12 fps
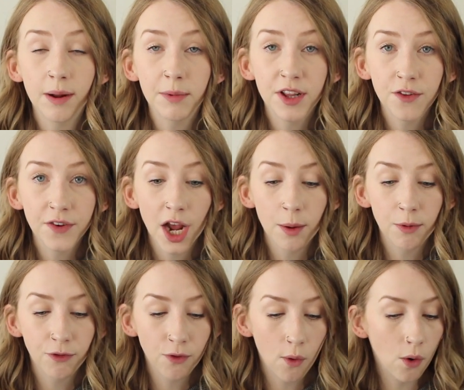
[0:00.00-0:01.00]
an empties video
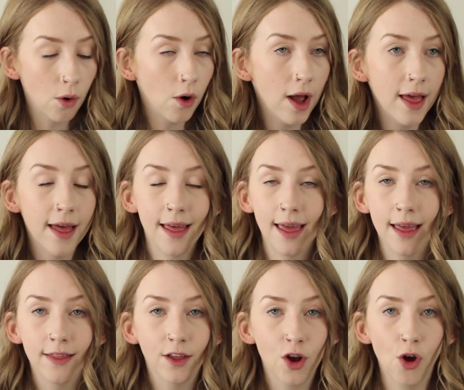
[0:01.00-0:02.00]
before,
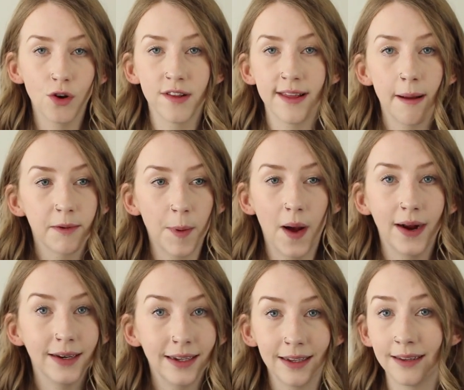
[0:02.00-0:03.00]
the concept
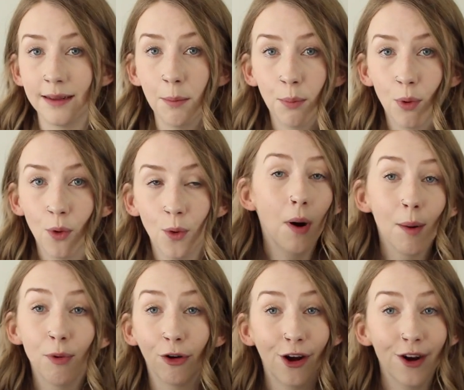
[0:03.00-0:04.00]
behind it is simple.
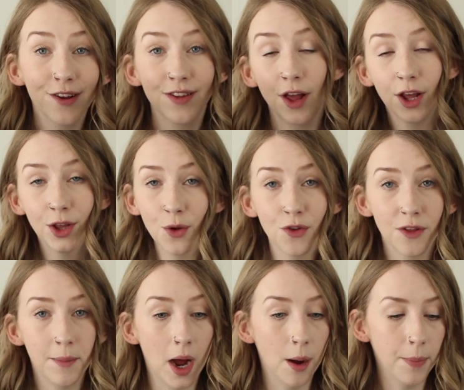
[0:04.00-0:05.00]
Buy products, use
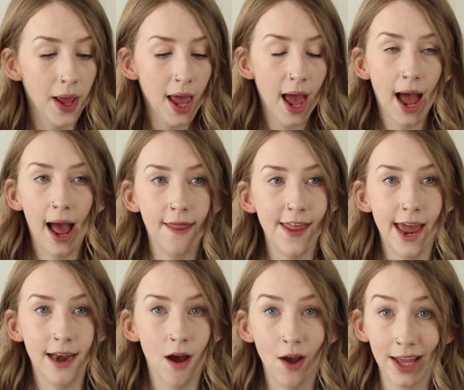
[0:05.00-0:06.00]
them up, and
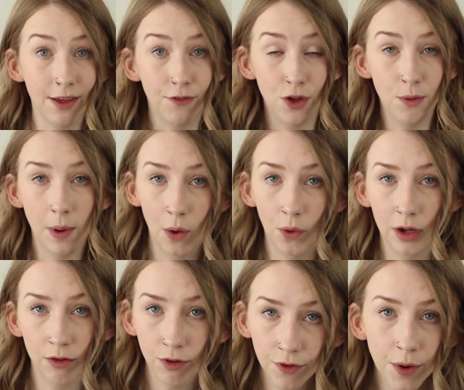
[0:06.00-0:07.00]
then I give you my
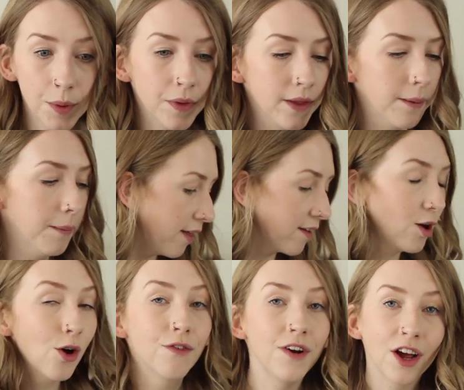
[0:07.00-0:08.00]
honest review on them. There's a
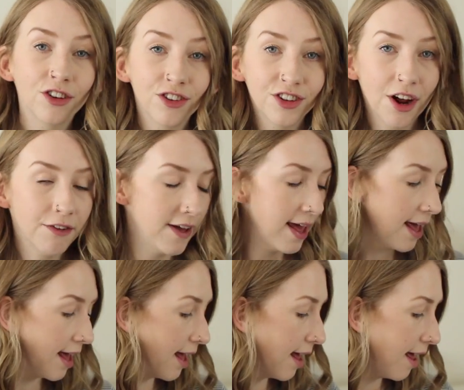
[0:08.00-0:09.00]
lot of Lush stuff
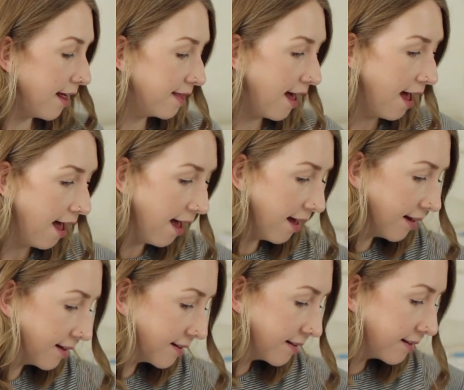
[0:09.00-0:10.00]
here.
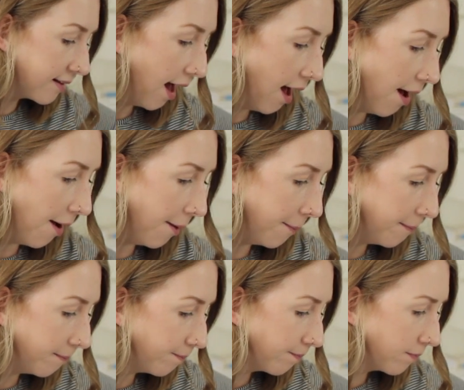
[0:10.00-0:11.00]
There's, I
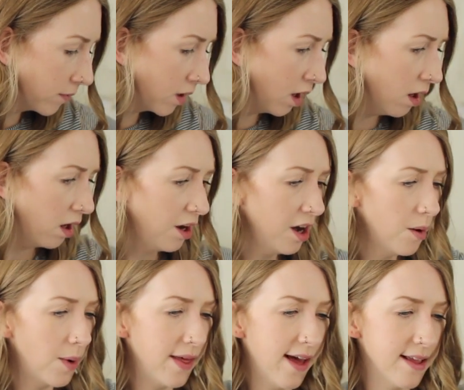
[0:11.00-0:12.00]
don't
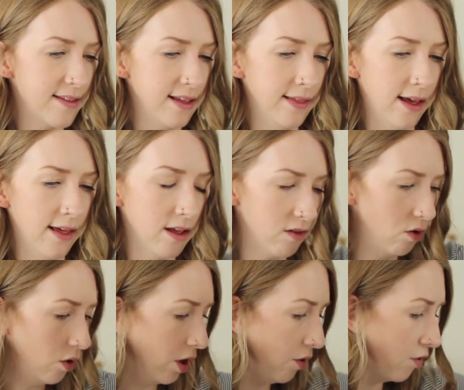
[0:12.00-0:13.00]
know why that's in there, that's
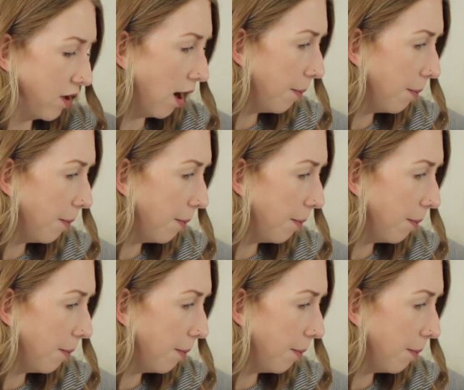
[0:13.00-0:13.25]
not used